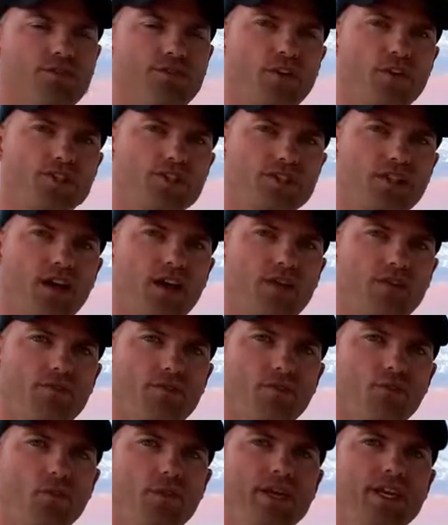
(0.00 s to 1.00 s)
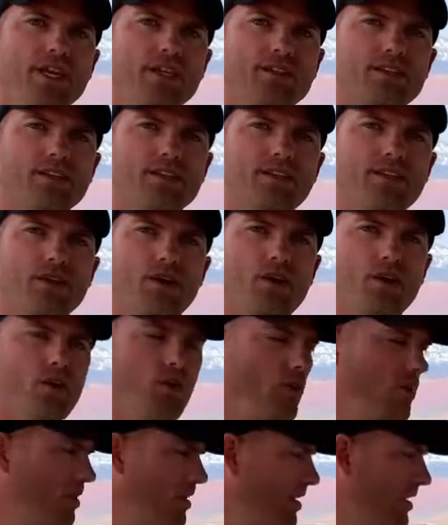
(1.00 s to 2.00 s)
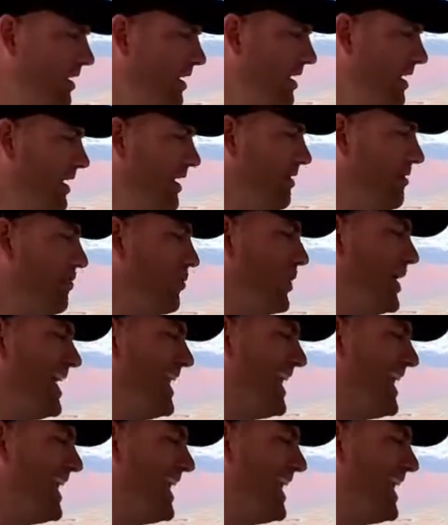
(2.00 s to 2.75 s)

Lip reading: first off, we need to know if we